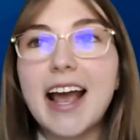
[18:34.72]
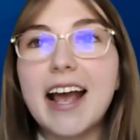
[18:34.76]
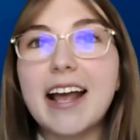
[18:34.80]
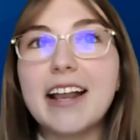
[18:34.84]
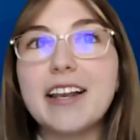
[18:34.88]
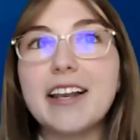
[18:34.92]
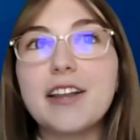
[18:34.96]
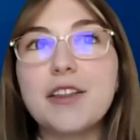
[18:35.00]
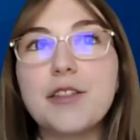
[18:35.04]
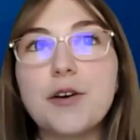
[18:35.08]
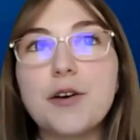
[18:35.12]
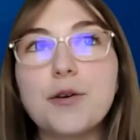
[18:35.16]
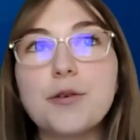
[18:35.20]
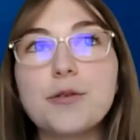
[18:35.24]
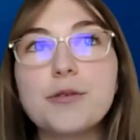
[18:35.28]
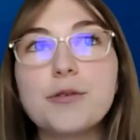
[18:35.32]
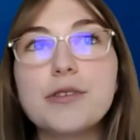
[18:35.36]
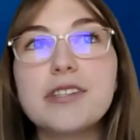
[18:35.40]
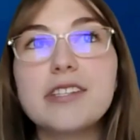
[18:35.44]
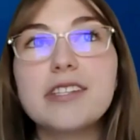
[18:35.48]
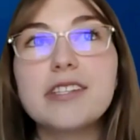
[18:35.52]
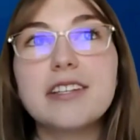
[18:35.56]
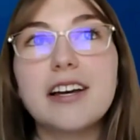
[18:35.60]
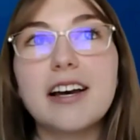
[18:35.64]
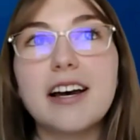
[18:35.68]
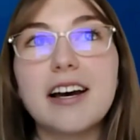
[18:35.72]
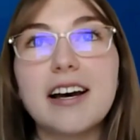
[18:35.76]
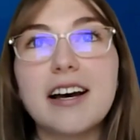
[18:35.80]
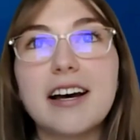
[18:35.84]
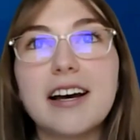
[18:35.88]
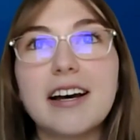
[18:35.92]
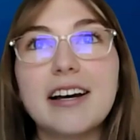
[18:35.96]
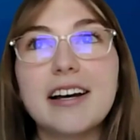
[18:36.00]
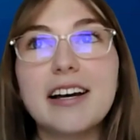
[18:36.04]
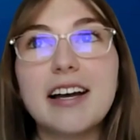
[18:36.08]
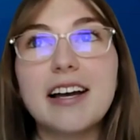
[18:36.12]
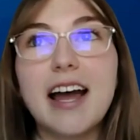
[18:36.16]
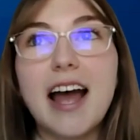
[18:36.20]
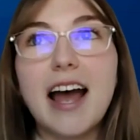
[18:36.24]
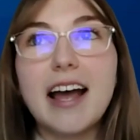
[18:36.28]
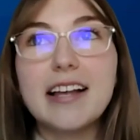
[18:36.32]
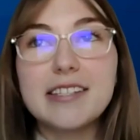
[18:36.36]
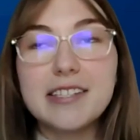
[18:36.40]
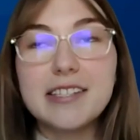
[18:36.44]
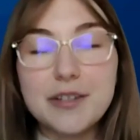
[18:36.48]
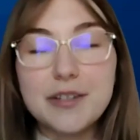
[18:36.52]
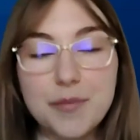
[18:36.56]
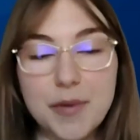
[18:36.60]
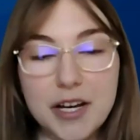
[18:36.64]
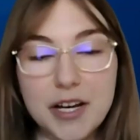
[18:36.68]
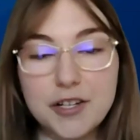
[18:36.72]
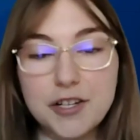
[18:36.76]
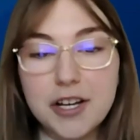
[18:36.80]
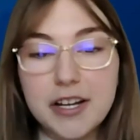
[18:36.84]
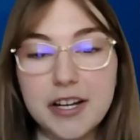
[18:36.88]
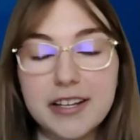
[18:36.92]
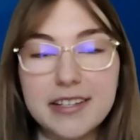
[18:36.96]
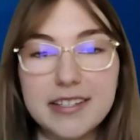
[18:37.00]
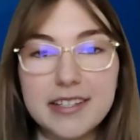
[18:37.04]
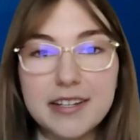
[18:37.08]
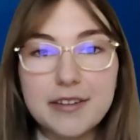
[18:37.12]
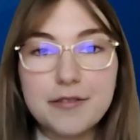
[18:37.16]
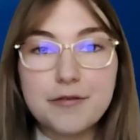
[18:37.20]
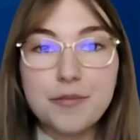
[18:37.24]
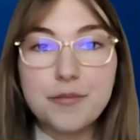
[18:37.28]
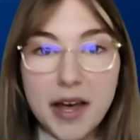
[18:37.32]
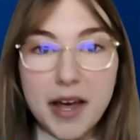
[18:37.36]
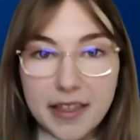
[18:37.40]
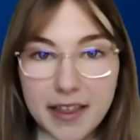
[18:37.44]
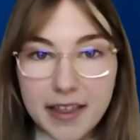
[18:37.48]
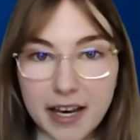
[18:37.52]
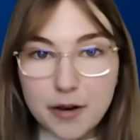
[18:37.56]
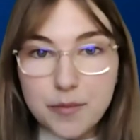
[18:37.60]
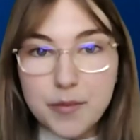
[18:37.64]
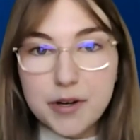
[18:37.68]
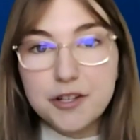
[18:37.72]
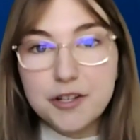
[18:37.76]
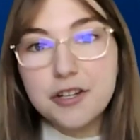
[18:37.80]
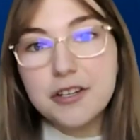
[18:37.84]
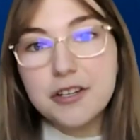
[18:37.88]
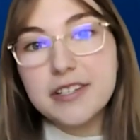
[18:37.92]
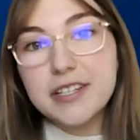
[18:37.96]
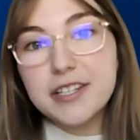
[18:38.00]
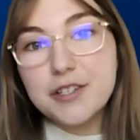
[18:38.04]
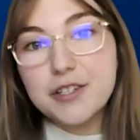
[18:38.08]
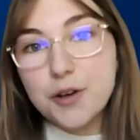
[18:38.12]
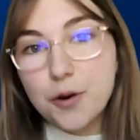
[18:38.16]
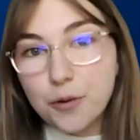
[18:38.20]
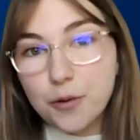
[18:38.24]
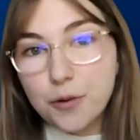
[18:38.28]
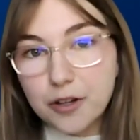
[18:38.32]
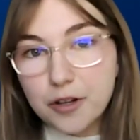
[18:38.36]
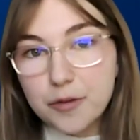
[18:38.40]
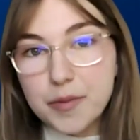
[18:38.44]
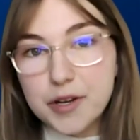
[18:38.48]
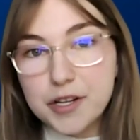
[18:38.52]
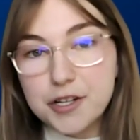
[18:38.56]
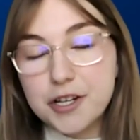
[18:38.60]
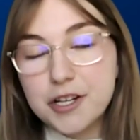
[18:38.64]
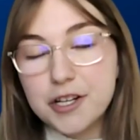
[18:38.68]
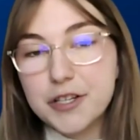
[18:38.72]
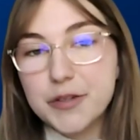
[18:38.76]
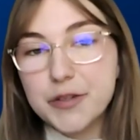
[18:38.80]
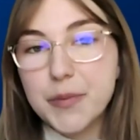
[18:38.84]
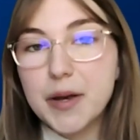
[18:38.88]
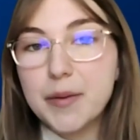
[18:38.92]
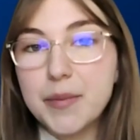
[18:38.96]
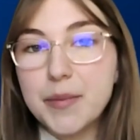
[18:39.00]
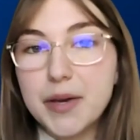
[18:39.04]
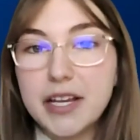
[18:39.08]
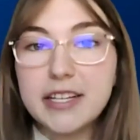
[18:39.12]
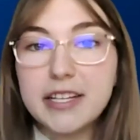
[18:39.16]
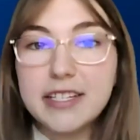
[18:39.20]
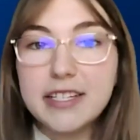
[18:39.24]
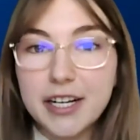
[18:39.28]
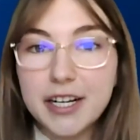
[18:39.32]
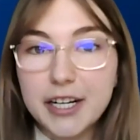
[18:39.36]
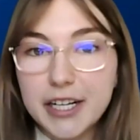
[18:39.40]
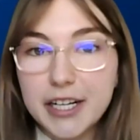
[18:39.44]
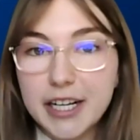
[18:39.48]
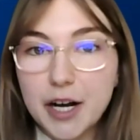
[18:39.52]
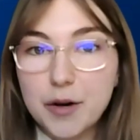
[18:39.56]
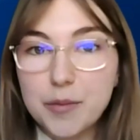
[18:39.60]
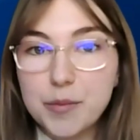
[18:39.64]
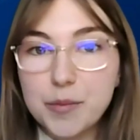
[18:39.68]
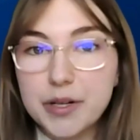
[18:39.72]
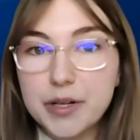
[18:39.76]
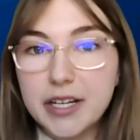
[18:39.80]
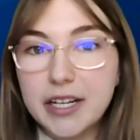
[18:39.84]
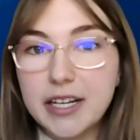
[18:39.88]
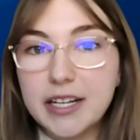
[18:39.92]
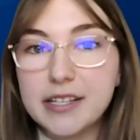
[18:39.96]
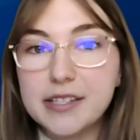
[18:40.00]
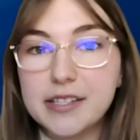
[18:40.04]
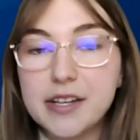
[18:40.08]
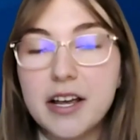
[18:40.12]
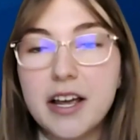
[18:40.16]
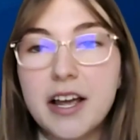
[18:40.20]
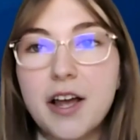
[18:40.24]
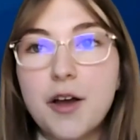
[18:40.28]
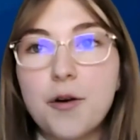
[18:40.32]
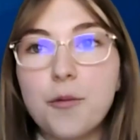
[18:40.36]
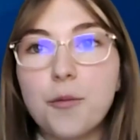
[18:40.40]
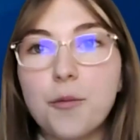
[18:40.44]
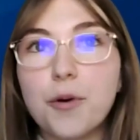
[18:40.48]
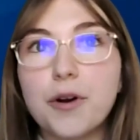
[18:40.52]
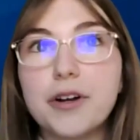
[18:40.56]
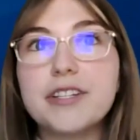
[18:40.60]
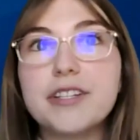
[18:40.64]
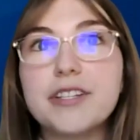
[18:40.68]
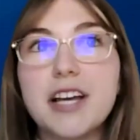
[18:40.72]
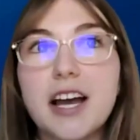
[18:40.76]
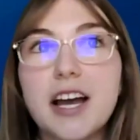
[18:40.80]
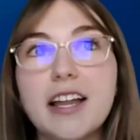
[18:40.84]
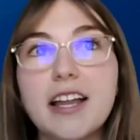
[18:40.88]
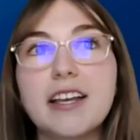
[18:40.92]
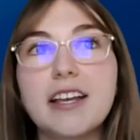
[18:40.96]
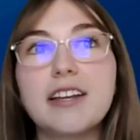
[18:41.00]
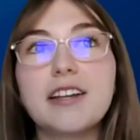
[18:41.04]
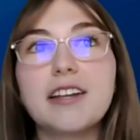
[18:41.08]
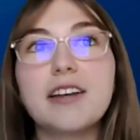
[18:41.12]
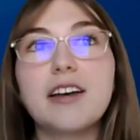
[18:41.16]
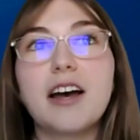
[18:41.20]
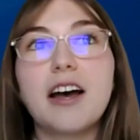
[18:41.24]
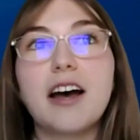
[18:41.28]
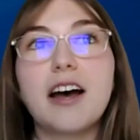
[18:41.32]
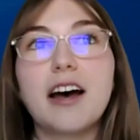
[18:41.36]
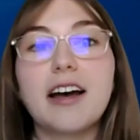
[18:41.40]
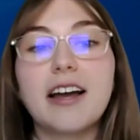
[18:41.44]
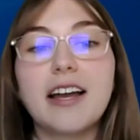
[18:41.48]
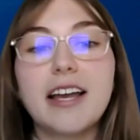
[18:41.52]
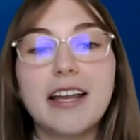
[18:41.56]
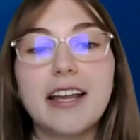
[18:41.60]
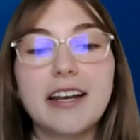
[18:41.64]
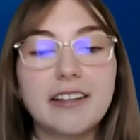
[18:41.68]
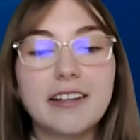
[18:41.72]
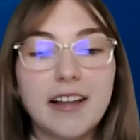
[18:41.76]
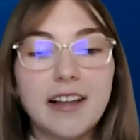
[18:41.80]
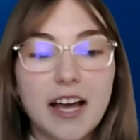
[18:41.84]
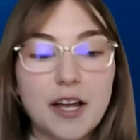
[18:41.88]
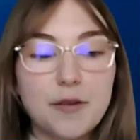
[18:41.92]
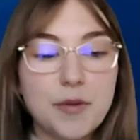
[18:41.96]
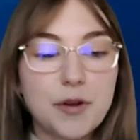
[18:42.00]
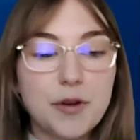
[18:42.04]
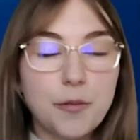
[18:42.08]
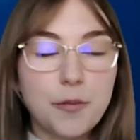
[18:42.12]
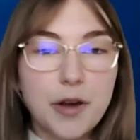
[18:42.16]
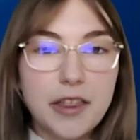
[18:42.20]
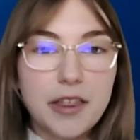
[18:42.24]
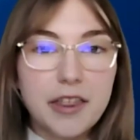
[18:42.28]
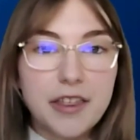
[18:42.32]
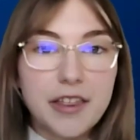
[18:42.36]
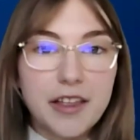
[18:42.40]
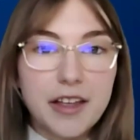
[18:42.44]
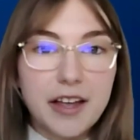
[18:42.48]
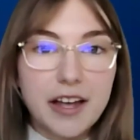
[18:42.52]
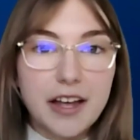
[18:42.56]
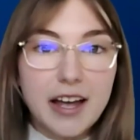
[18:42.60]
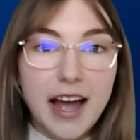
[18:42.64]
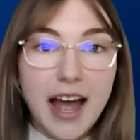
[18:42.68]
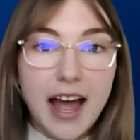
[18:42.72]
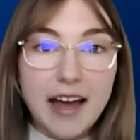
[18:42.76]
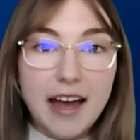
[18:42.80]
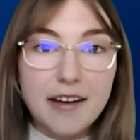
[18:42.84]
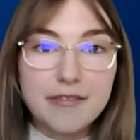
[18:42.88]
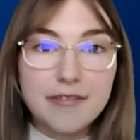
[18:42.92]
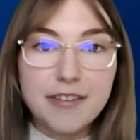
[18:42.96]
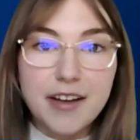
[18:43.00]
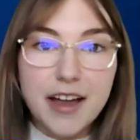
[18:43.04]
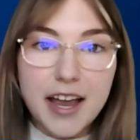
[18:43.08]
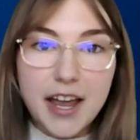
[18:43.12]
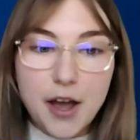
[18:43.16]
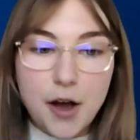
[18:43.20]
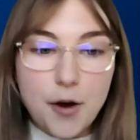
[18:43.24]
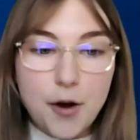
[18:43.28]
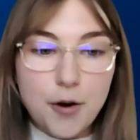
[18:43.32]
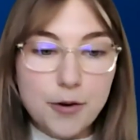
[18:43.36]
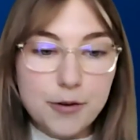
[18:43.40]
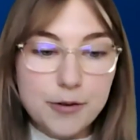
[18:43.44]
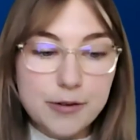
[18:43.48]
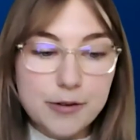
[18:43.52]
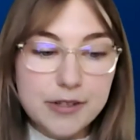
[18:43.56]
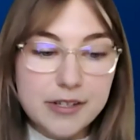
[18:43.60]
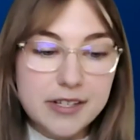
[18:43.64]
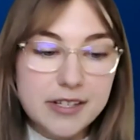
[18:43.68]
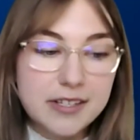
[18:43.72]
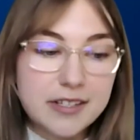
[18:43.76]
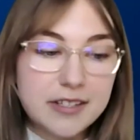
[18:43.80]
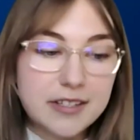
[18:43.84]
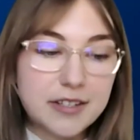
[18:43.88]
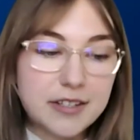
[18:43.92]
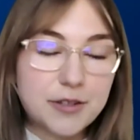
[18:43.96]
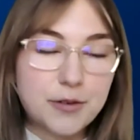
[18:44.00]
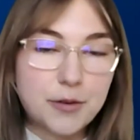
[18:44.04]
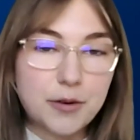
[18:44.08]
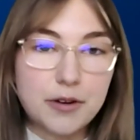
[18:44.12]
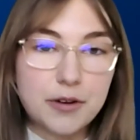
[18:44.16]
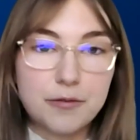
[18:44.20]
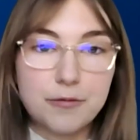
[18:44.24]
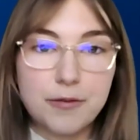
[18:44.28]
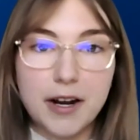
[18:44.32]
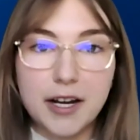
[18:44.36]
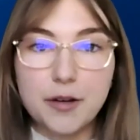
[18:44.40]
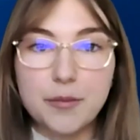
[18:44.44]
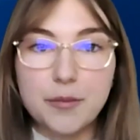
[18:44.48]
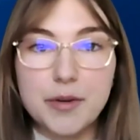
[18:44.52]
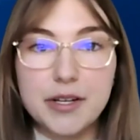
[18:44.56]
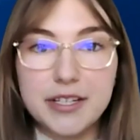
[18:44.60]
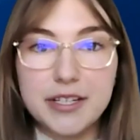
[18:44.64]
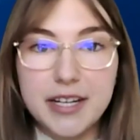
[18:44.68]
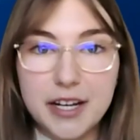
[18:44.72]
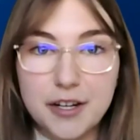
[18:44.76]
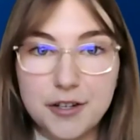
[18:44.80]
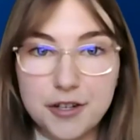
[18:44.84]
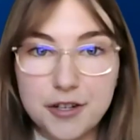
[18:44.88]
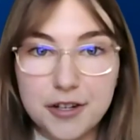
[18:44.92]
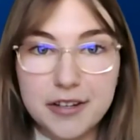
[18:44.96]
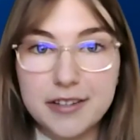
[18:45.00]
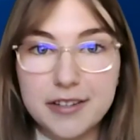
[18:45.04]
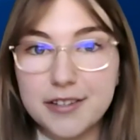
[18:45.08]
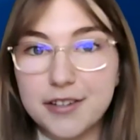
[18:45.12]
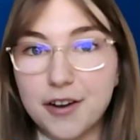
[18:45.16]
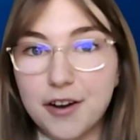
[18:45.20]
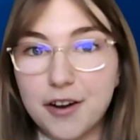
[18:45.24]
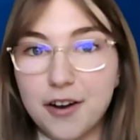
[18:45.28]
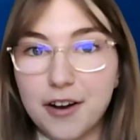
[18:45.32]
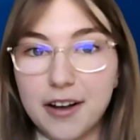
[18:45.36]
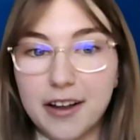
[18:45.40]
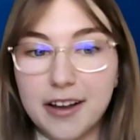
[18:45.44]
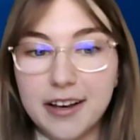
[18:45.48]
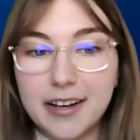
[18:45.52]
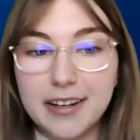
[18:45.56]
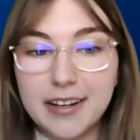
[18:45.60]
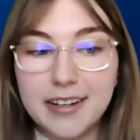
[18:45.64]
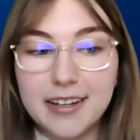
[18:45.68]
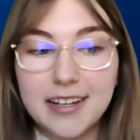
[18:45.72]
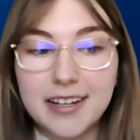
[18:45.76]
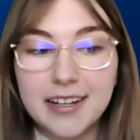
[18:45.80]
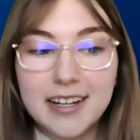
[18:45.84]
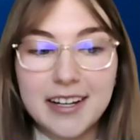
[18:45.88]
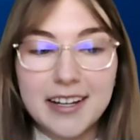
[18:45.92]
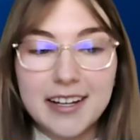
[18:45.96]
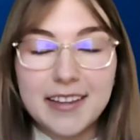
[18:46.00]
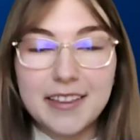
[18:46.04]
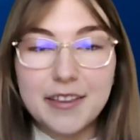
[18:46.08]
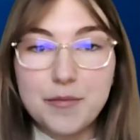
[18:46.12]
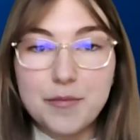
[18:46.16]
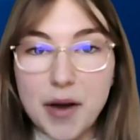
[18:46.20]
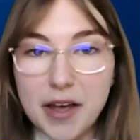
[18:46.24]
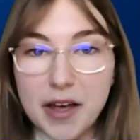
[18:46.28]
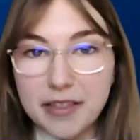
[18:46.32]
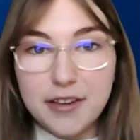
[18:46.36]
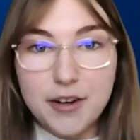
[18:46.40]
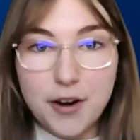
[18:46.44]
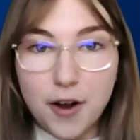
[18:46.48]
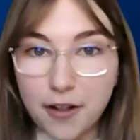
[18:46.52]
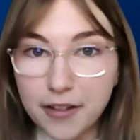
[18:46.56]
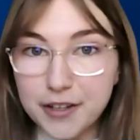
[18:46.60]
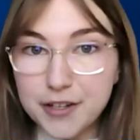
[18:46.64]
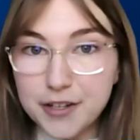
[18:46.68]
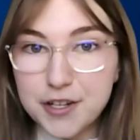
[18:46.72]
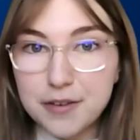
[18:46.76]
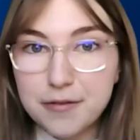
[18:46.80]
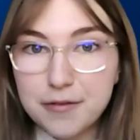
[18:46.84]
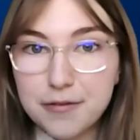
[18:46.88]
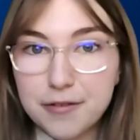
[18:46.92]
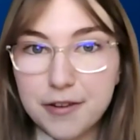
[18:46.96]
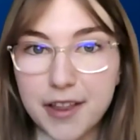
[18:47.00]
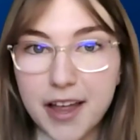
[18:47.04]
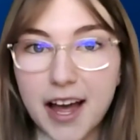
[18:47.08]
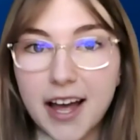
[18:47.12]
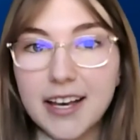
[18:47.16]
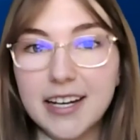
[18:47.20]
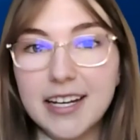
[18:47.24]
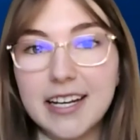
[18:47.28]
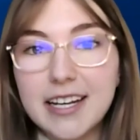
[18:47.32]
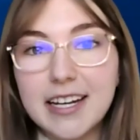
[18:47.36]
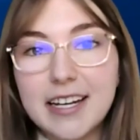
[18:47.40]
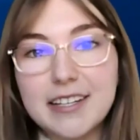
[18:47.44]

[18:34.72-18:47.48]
And those estimations of methane emissions and total emissions by meat and dairy companies were done in alignment with the FAO's sort of recommendations on the methodology for that.